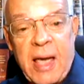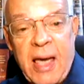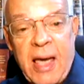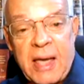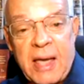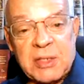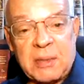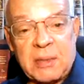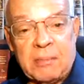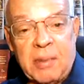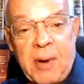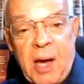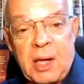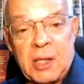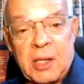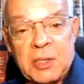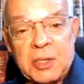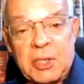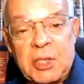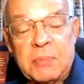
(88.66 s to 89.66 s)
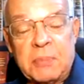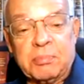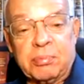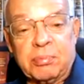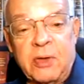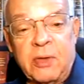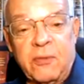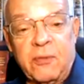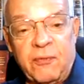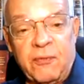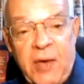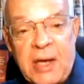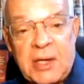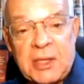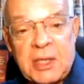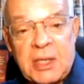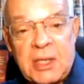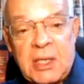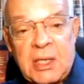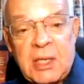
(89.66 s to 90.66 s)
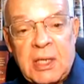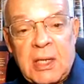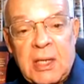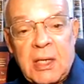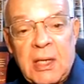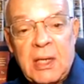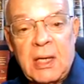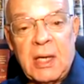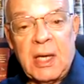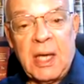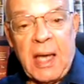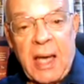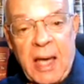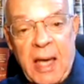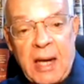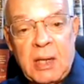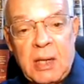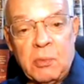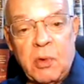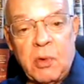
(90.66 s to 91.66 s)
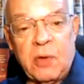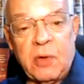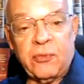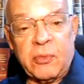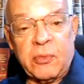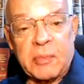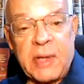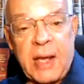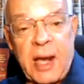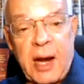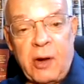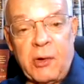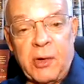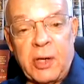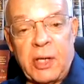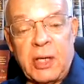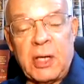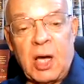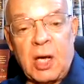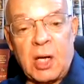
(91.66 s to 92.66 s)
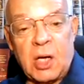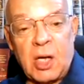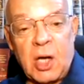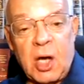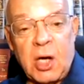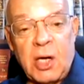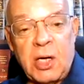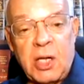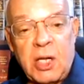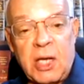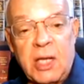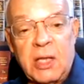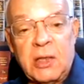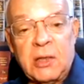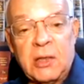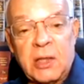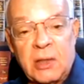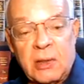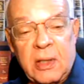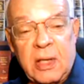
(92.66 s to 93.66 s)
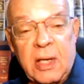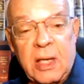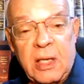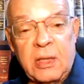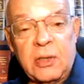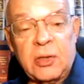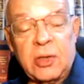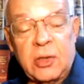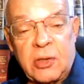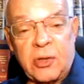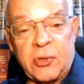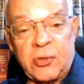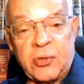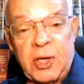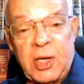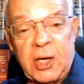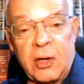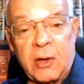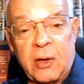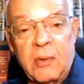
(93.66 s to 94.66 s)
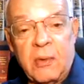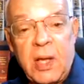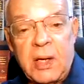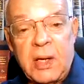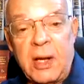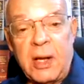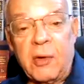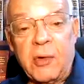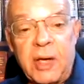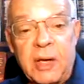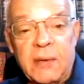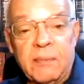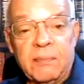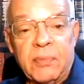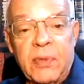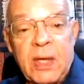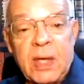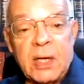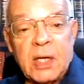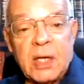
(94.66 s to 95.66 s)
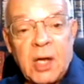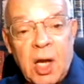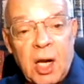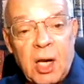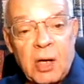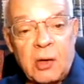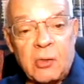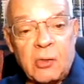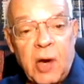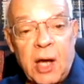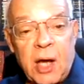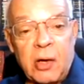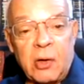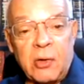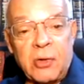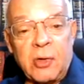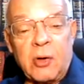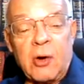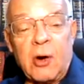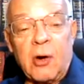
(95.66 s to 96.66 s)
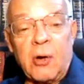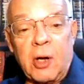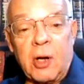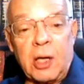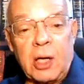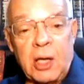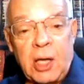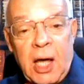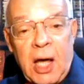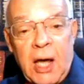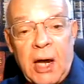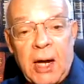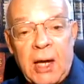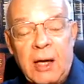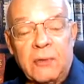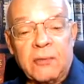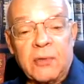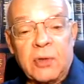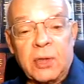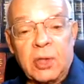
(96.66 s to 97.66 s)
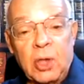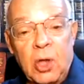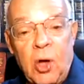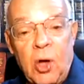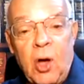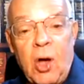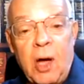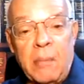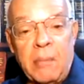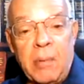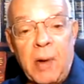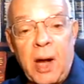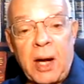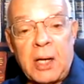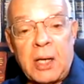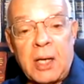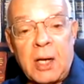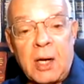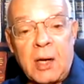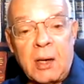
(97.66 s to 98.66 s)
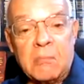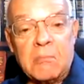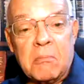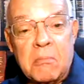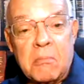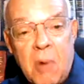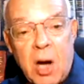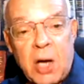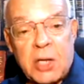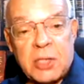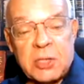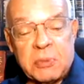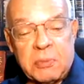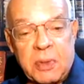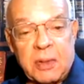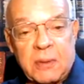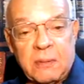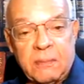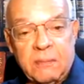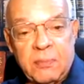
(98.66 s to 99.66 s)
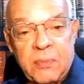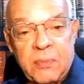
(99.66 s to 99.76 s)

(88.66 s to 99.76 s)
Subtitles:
has a policy preventing anyone from carrying a gun into the theater. Now, in Colorado, there are a lot of law-abiding marksmen.